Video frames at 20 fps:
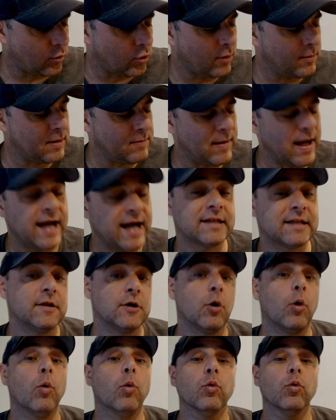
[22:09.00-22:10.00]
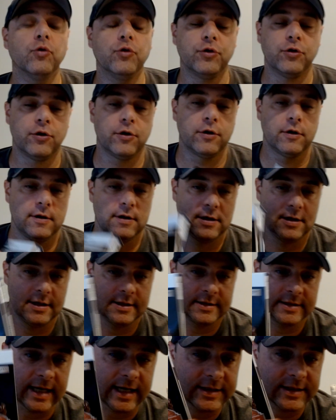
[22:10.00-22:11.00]
brought me back to the older
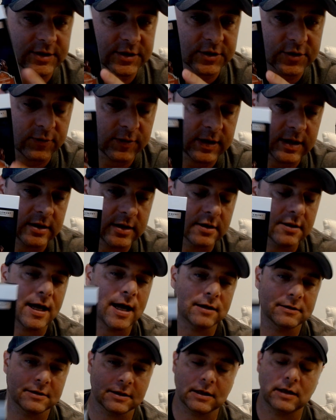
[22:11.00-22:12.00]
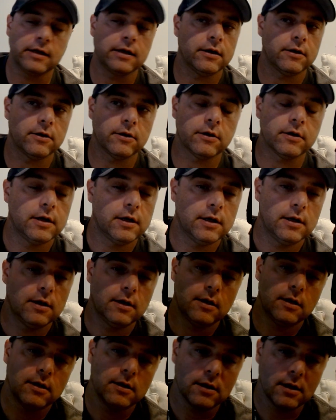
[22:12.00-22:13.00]
Assassin's Creed, Altair,
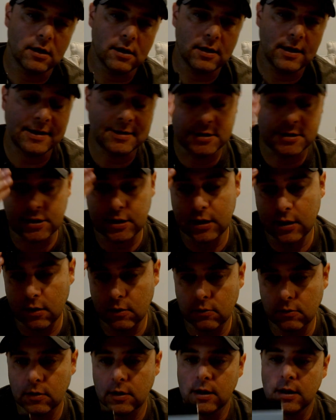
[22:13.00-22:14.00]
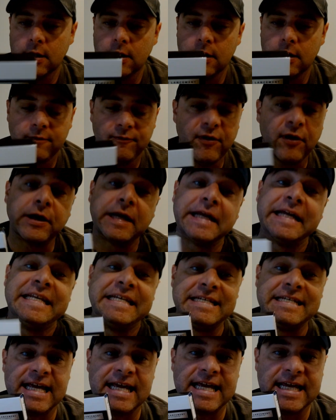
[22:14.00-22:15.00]
Ezio. Very
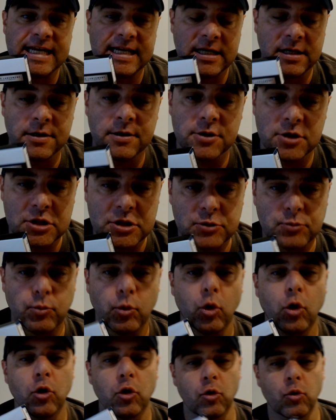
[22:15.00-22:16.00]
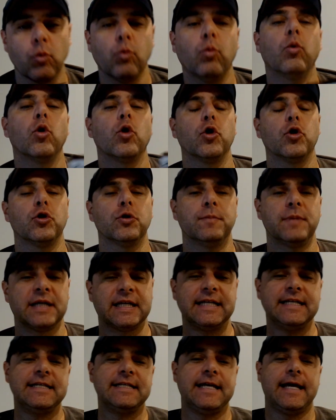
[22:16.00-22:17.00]
contained, smaller world, but
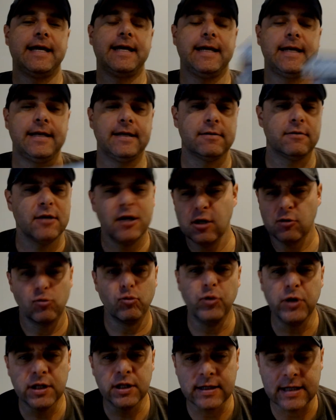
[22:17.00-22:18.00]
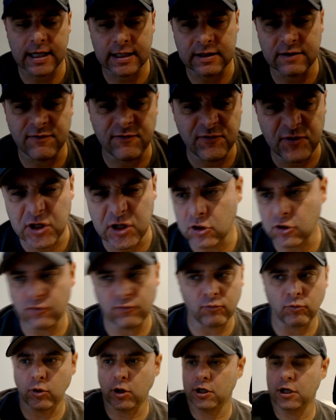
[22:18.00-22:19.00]
contained. Really got the feel
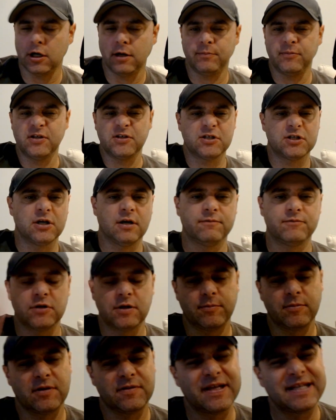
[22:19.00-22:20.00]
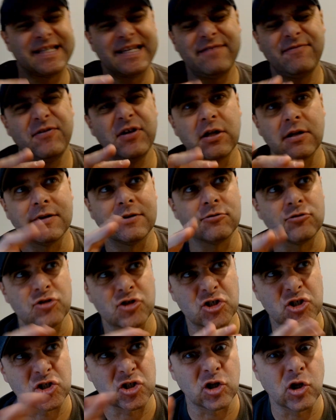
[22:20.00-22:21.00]
of running up the stuff, jumping on. It did feel a little
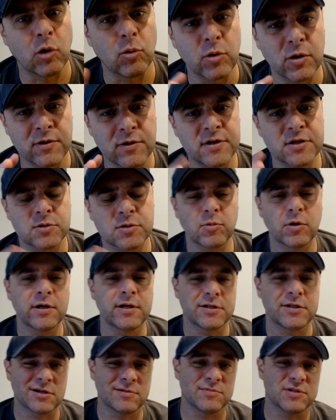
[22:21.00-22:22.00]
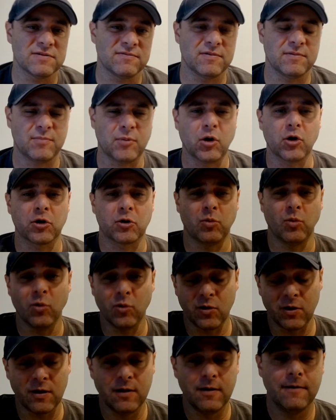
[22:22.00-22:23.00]
slower, this one, in terms of the
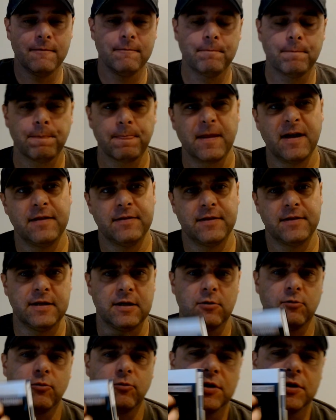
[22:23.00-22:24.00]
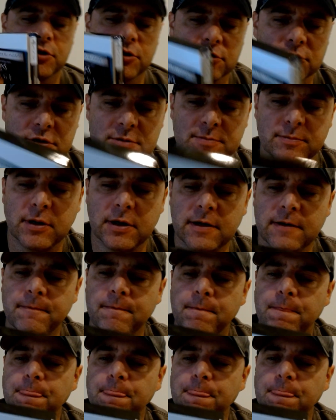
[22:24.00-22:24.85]
parkour than the originals, but